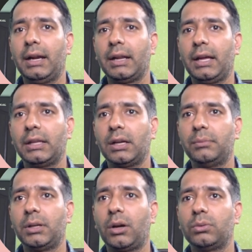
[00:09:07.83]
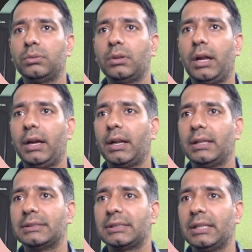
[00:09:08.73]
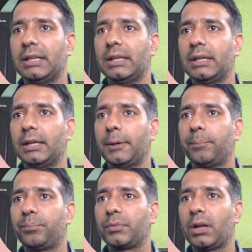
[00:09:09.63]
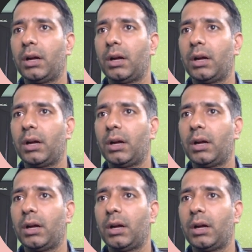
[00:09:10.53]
and I come down and I say,